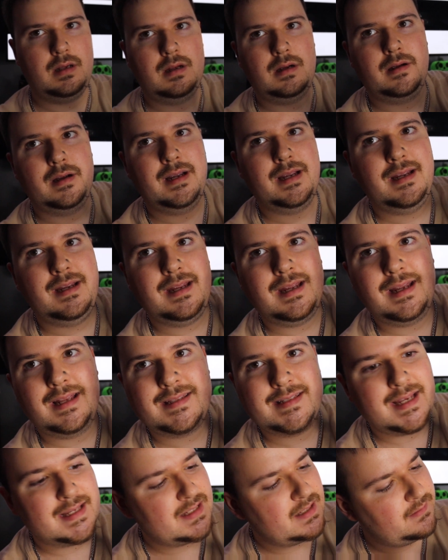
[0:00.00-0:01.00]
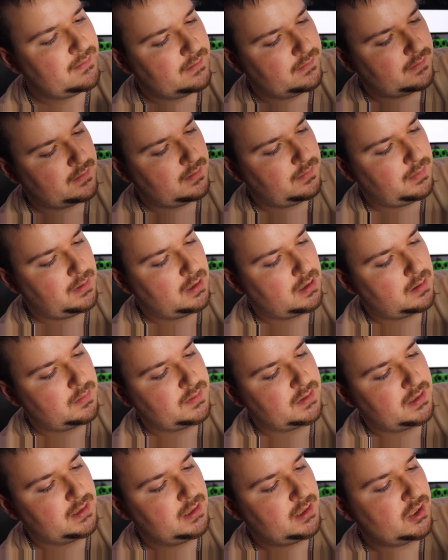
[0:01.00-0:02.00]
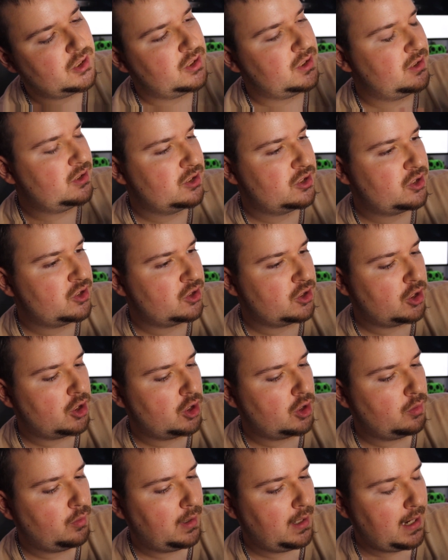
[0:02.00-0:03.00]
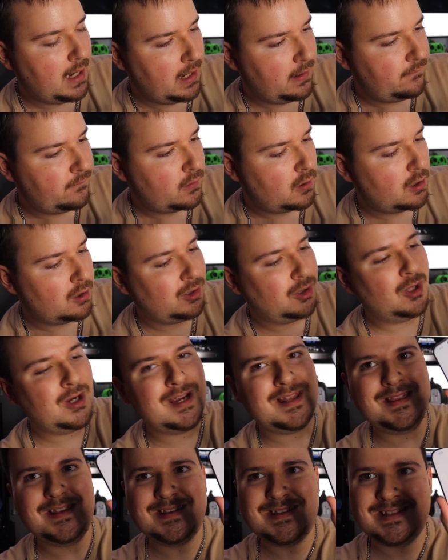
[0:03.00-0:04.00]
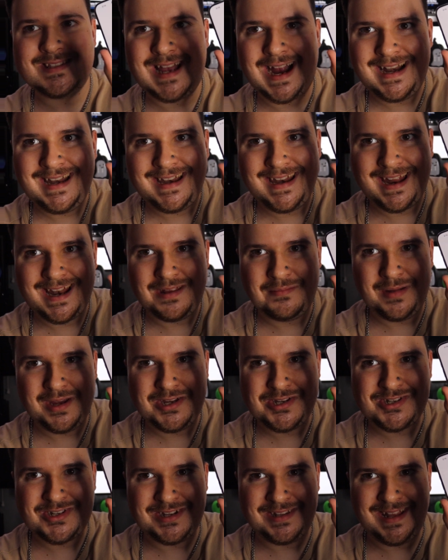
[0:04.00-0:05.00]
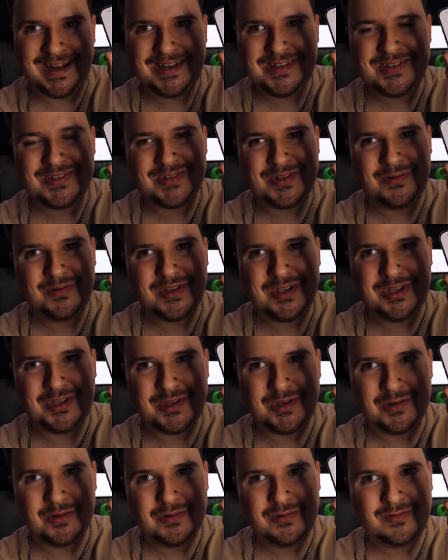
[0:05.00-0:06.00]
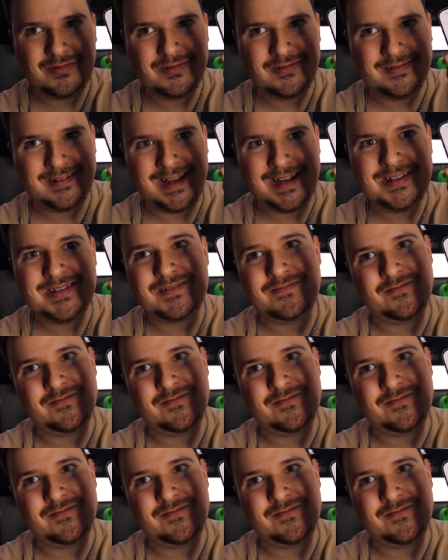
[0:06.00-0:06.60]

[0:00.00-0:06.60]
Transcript: Alright, it's asking to do a complete terms and conditions, sure, whatever. Look at the sign-in animation, that is so cute. That is